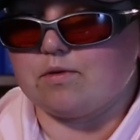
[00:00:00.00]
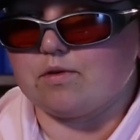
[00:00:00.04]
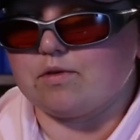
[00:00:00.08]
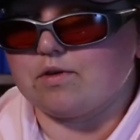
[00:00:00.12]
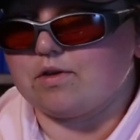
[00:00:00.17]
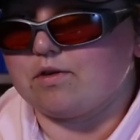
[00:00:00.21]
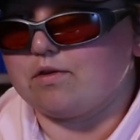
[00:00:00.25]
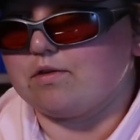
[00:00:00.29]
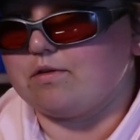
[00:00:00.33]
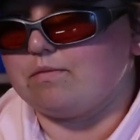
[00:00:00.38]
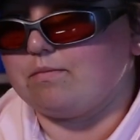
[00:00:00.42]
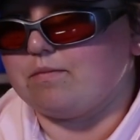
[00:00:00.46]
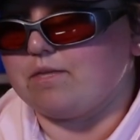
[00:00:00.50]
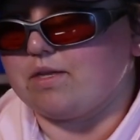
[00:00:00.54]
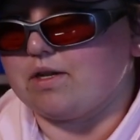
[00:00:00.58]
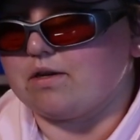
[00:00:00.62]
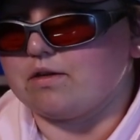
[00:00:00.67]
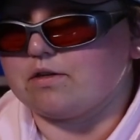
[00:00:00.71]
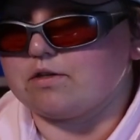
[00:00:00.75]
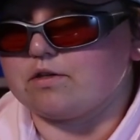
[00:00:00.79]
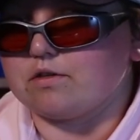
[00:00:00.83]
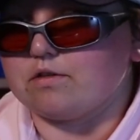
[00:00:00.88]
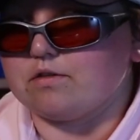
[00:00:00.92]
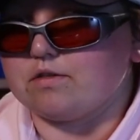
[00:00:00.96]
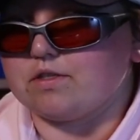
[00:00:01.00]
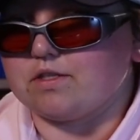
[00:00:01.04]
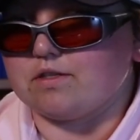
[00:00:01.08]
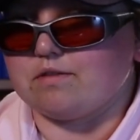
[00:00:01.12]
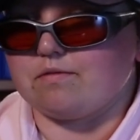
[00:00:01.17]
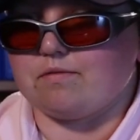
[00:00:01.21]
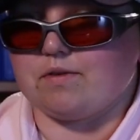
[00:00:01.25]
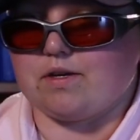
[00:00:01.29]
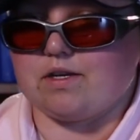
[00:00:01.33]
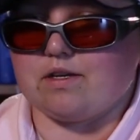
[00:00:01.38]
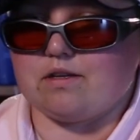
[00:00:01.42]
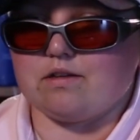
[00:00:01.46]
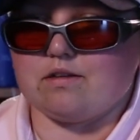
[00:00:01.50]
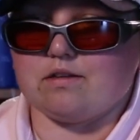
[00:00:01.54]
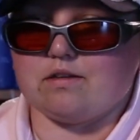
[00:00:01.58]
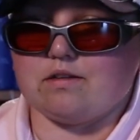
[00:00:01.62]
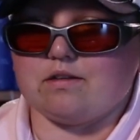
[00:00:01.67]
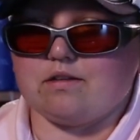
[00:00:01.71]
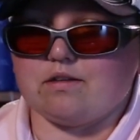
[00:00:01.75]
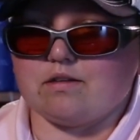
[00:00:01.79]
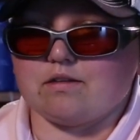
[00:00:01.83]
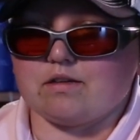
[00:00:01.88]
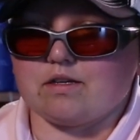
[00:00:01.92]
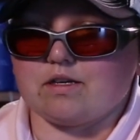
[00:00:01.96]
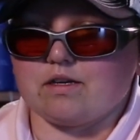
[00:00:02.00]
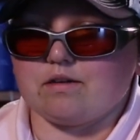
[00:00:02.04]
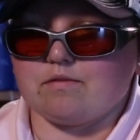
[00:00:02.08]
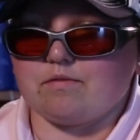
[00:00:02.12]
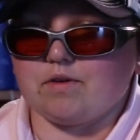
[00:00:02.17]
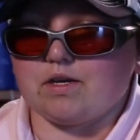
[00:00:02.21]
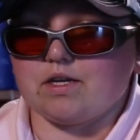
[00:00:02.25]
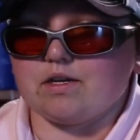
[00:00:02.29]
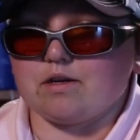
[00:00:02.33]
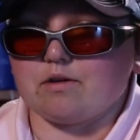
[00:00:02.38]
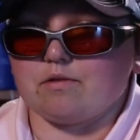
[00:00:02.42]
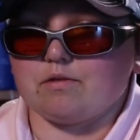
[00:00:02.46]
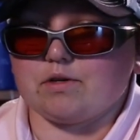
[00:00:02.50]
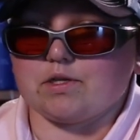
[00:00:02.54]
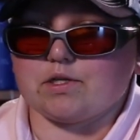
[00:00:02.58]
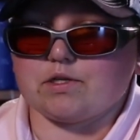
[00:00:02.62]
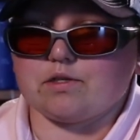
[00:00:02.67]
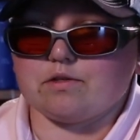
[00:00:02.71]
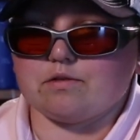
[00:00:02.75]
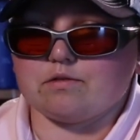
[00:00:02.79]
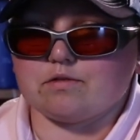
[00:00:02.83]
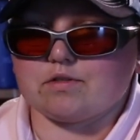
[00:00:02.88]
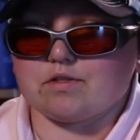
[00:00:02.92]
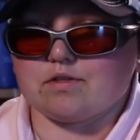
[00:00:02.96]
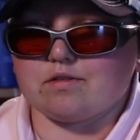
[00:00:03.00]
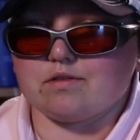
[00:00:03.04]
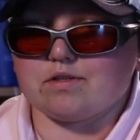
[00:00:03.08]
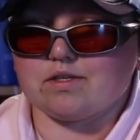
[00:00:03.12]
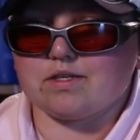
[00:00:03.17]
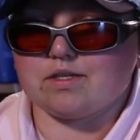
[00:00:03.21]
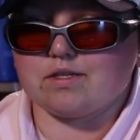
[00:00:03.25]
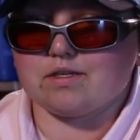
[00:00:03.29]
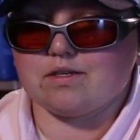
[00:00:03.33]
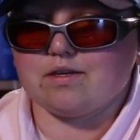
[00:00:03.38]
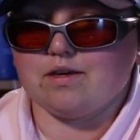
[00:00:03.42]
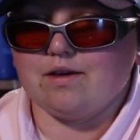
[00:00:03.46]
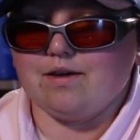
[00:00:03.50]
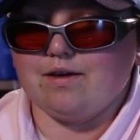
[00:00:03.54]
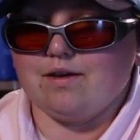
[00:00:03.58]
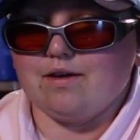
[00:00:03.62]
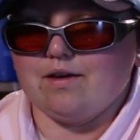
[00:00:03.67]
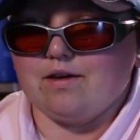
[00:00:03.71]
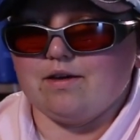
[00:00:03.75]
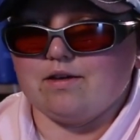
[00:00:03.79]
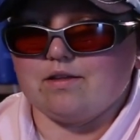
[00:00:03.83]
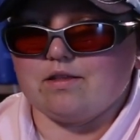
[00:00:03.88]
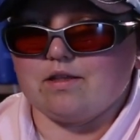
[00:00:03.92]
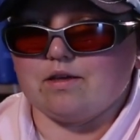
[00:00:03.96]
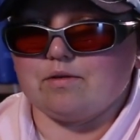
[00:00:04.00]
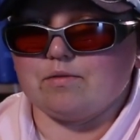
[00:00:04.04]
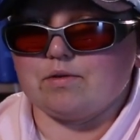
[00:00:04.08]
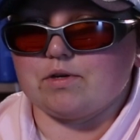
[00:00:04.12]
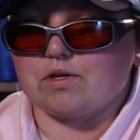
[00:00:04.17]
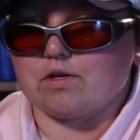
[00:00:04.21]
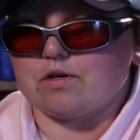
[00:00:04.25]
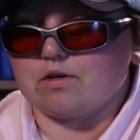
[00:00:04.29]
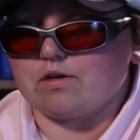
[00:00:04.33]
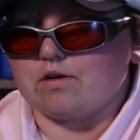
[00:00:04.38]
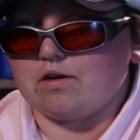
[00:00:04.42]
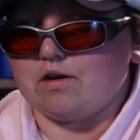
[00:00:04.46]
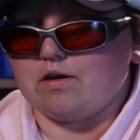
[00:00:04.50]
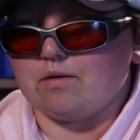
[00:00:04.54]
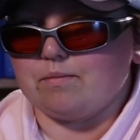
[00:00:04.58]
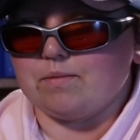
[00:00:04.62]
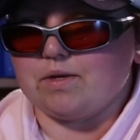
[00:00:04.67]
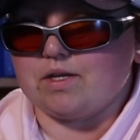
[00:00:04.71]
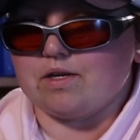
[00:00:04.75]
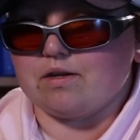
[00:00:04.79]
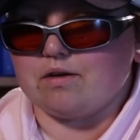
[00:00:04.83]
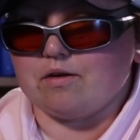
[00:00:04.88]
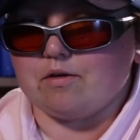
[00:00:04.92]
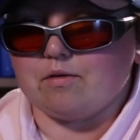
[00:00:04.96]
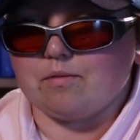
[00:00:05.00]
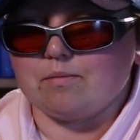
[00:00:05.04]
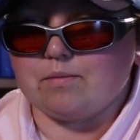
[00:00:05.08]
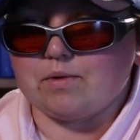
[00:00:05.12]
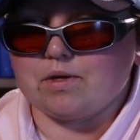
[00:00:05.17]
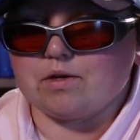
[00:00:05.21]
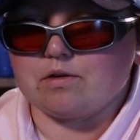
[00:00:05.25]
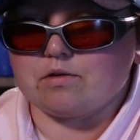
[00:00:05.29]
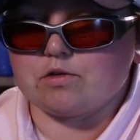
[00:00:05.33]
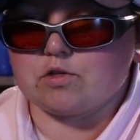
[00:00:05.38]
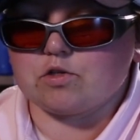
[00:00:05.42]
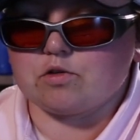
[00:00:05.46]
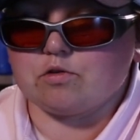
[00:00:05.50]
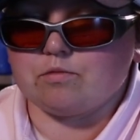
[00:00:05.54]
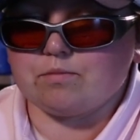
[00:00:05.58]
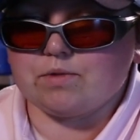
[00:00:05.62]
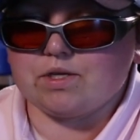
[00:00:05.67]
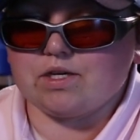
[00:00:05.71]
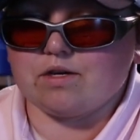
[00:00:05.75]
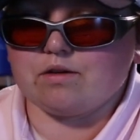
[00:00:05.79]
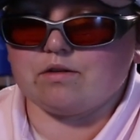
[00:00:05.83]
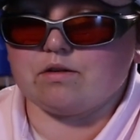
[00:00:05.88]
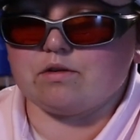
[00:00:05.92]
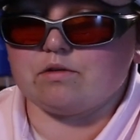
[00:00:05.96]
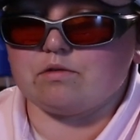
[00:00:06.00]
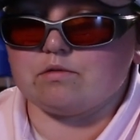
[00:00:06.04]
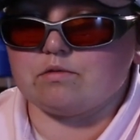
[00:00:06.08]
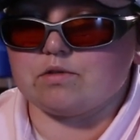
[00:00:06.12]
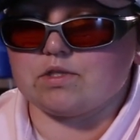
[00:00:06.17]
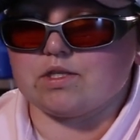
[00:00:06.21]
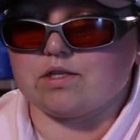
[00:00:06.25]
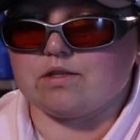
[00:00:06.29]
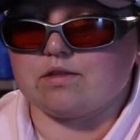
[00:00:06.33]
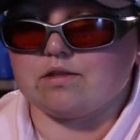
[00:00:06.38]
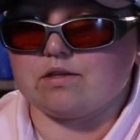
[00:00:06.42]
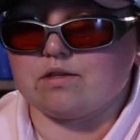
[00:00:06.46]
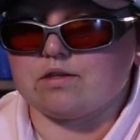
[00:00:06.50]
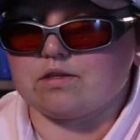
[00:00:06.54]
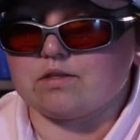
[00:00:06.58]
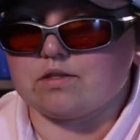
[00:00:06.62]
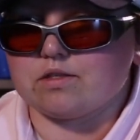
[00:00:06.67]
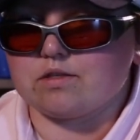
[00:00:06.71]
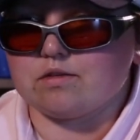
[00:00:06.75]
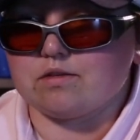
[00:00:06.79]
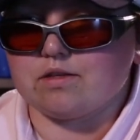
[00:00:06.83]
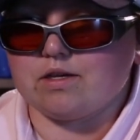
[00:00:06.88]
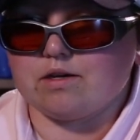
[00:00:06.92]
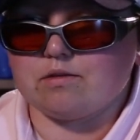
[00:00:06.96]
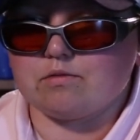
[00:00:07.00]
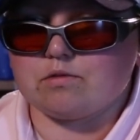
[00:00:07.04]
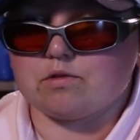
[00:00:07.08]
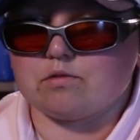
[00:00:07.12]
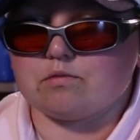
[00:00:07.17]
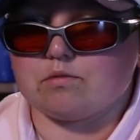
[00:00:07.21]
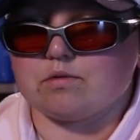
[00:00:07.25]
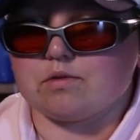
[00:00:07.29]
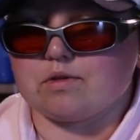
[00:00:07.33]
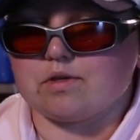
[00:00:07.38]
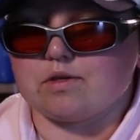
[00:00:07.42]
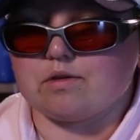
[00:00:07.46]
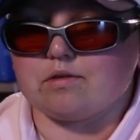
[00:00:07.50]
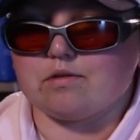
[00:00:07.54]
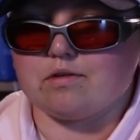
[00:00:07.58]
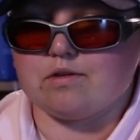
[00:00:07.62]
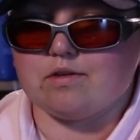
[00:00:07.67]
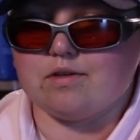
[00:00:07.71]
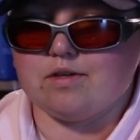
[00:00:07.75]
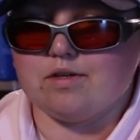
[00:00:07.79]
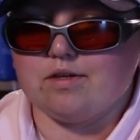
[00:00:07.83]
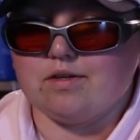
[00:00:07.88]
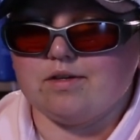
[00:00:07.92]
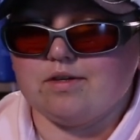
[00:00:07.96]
really good managers, and if I needed, like, if I had a question or something, they would come and help me or show me how to do something, so that was really good.